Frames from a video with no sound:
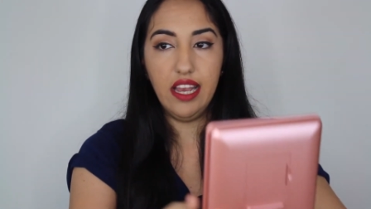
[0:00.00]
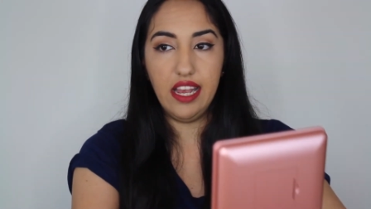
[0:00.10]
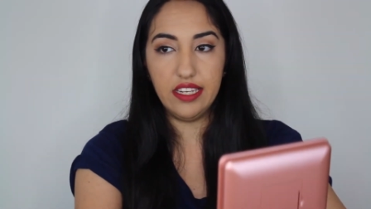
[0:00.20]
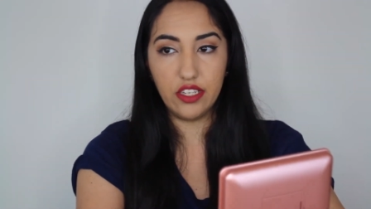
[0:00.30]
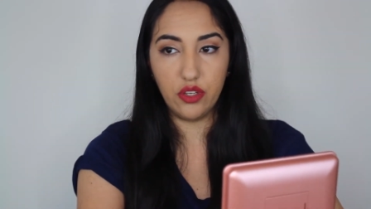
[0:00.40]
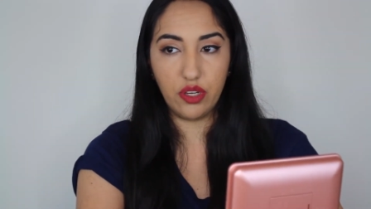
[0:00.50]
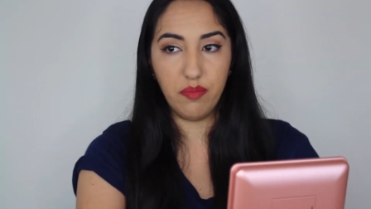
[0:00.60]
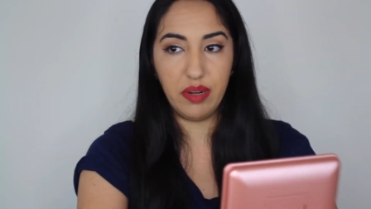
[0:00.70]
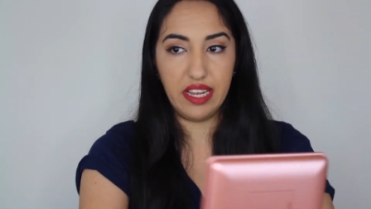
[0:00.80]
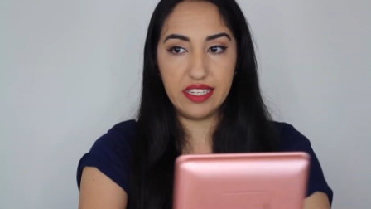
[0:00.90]
and you
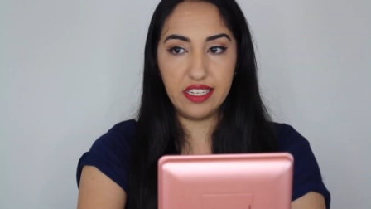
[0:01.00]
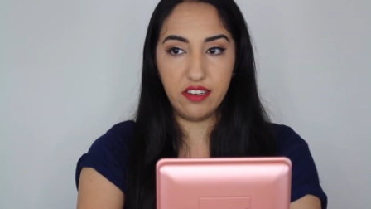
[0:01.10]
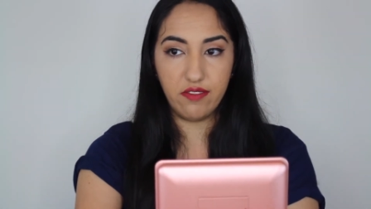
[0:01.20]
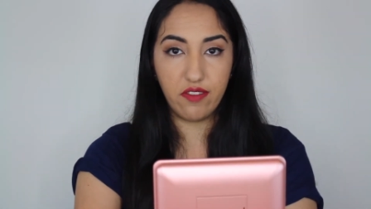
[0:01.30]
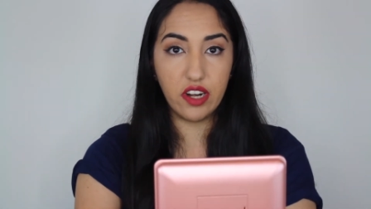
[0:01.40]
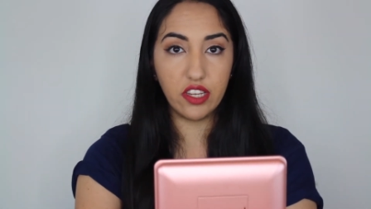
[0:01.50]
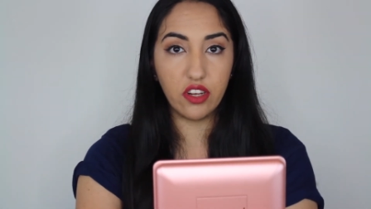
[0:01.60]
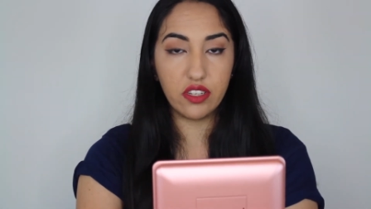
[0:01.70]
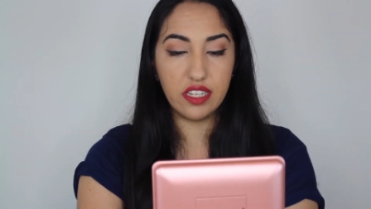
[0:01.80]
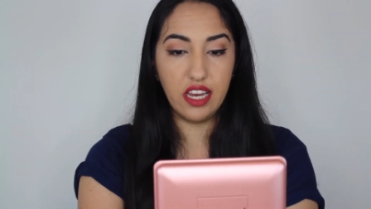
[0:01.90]
can place it in front of
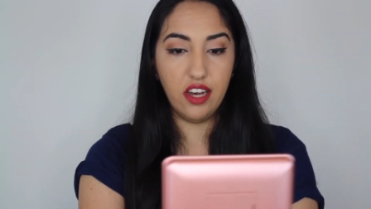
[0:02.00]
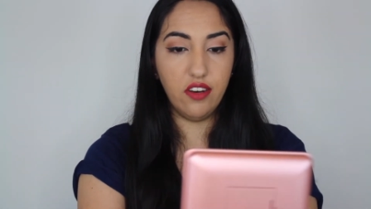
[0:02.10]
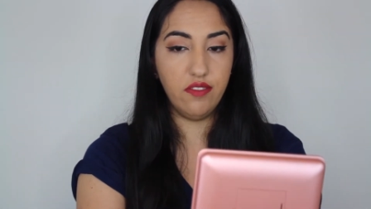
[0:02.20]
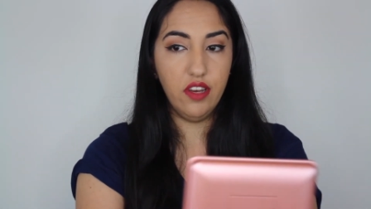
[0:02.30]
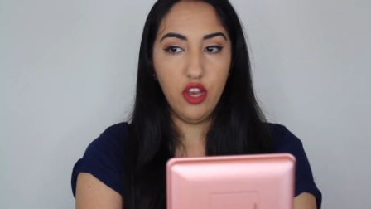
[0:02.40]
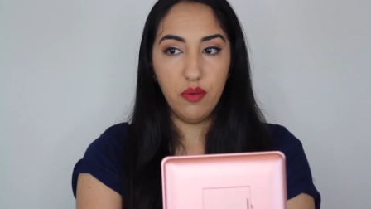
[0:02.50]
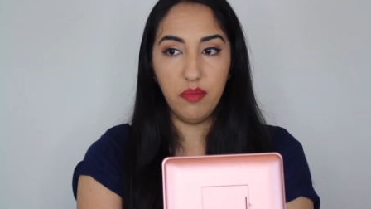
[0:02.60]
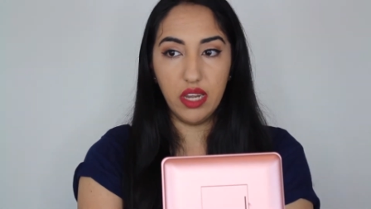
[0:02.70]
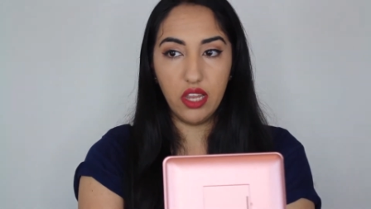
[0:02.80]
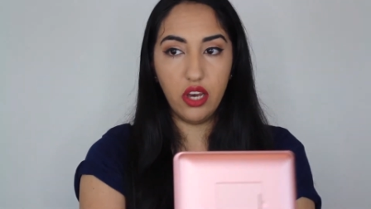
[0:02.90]
yourself,
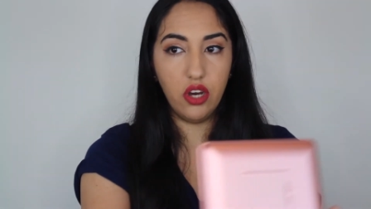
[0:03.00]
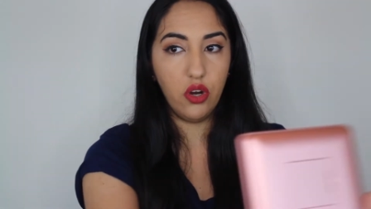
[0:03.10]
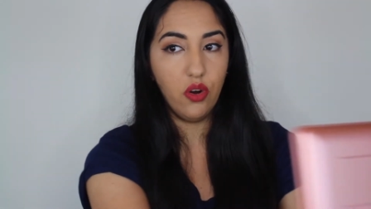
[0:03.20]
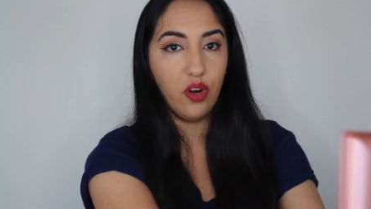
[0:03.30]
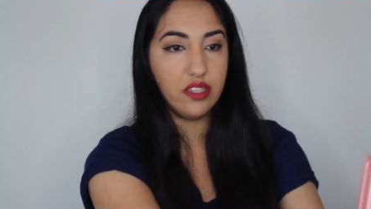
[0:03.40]
below,